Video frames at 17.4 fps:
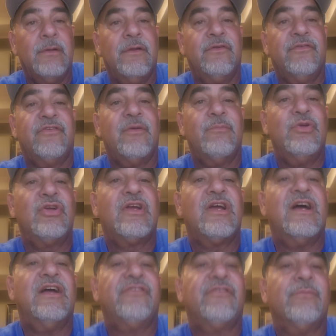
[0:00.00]
Some of you
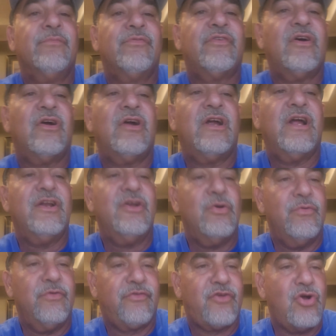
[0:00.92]
guys, I'm sorry, I
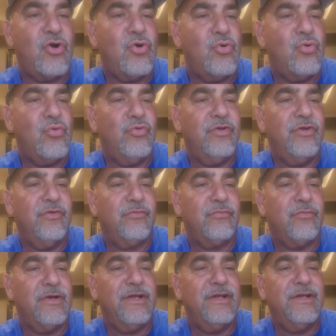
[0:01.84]
know it's cold and
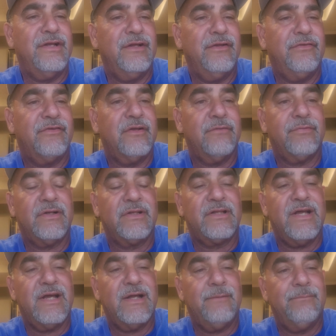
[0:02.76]
it's rainy and stuff like
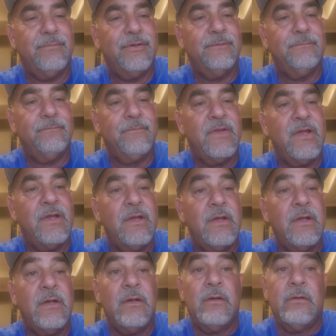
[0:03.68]
that, but
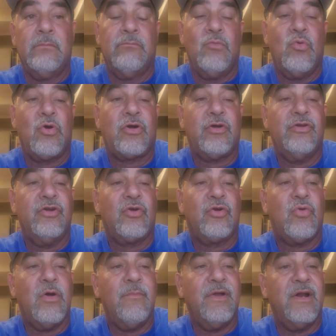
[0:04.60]
work on your
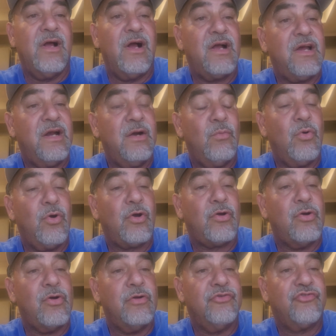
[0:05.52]
equipment. I got to
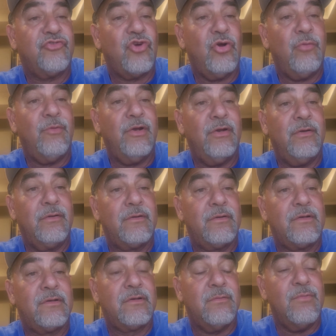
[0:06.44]
work on Sherman
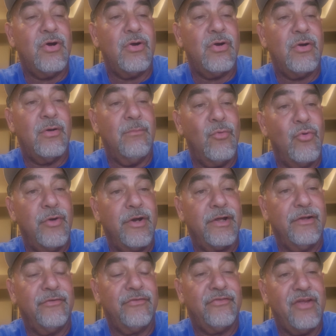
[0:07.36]
tomorrow
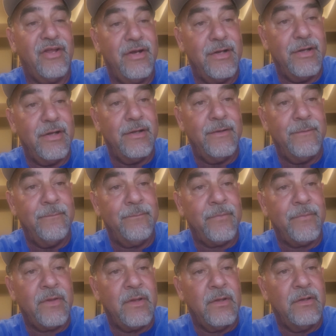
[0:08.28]
morning. It's Sunday,
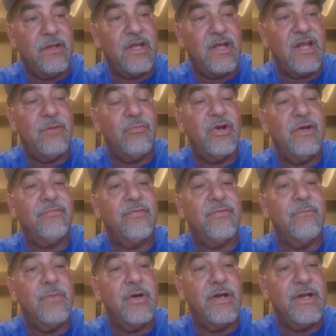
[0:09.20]
to get them ready for
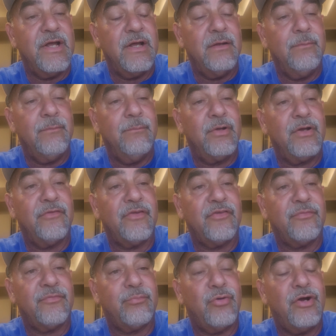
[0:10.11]
Monday, because I
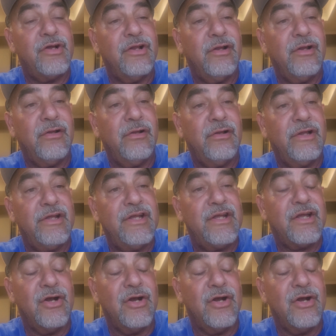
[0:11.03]
sprung a little leak.